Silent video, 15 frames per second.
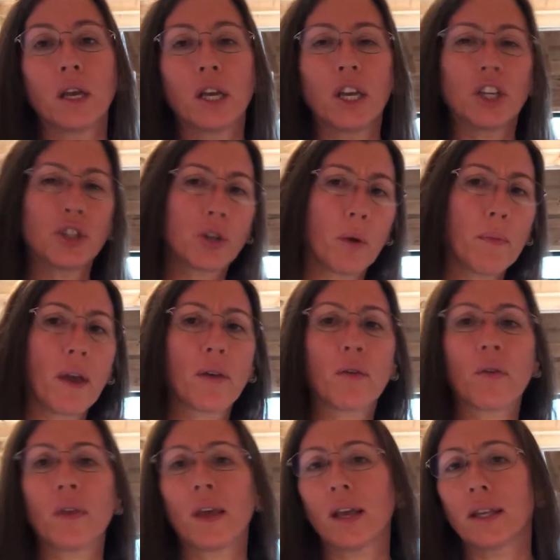he'd show me other
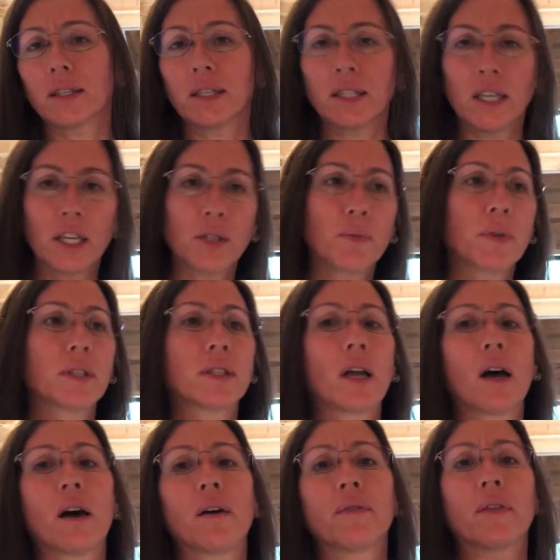things. He'd teach me
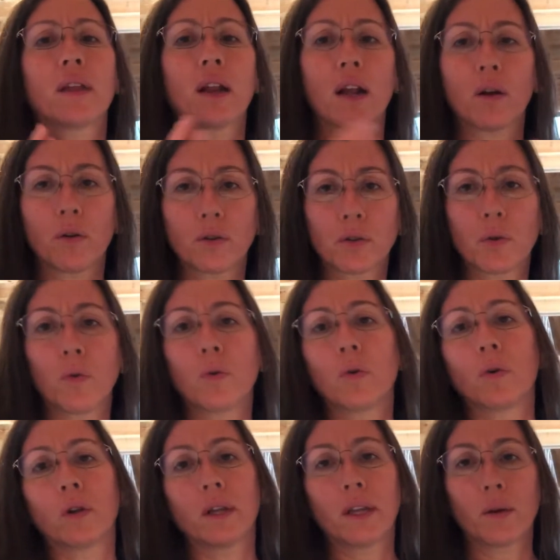stuff and then I'd go to
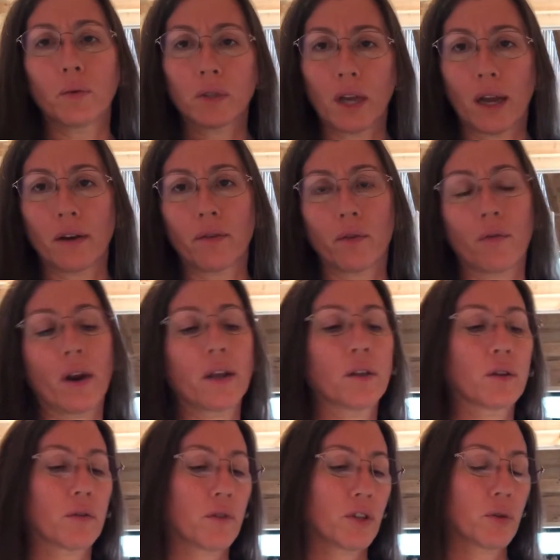school and it was kind of a
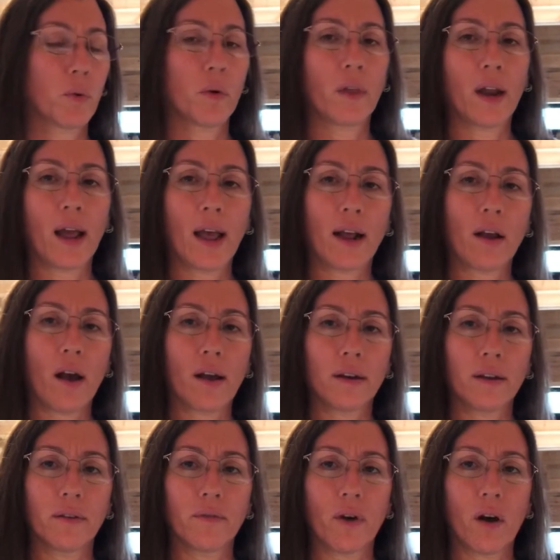regular ritual that I had gotten
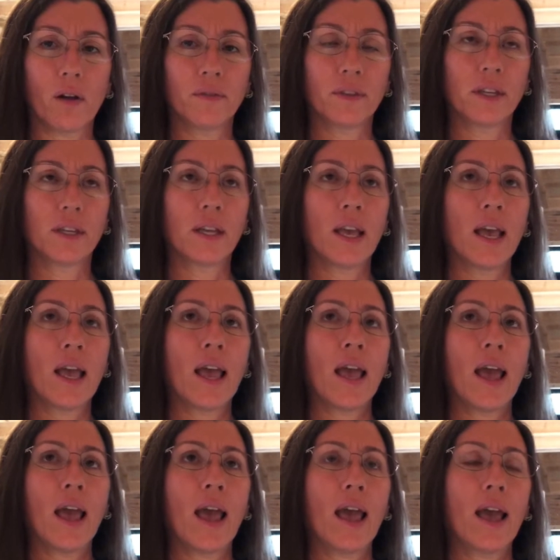involved in.
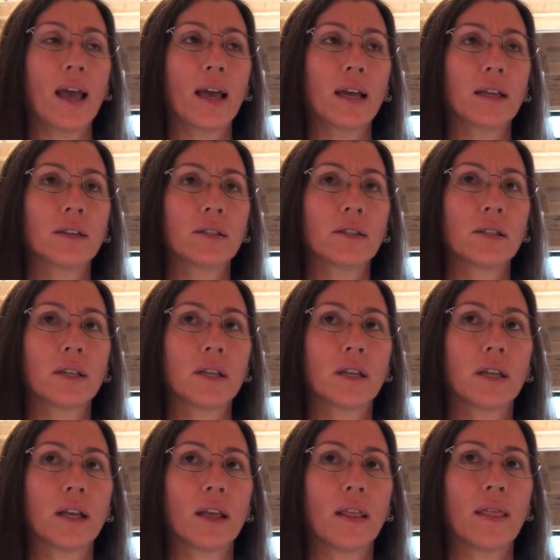And
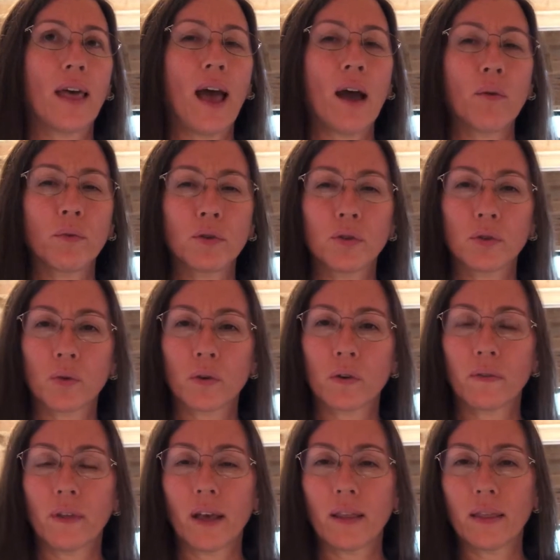that was sort
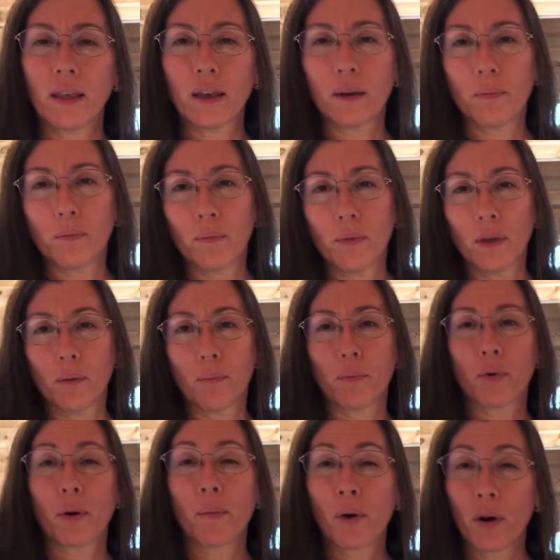of like the, the
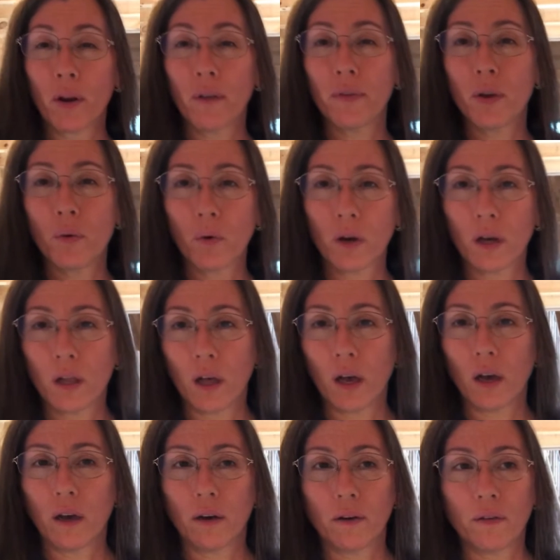primer, if you will,
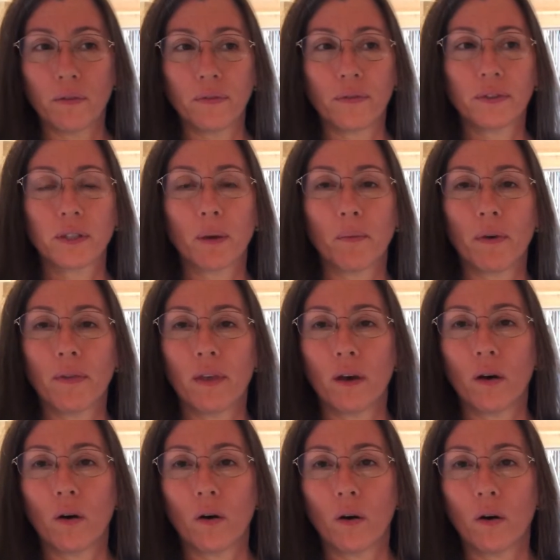of some of
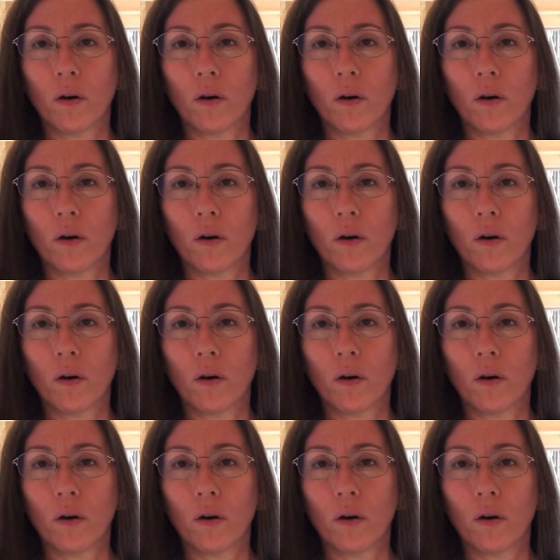the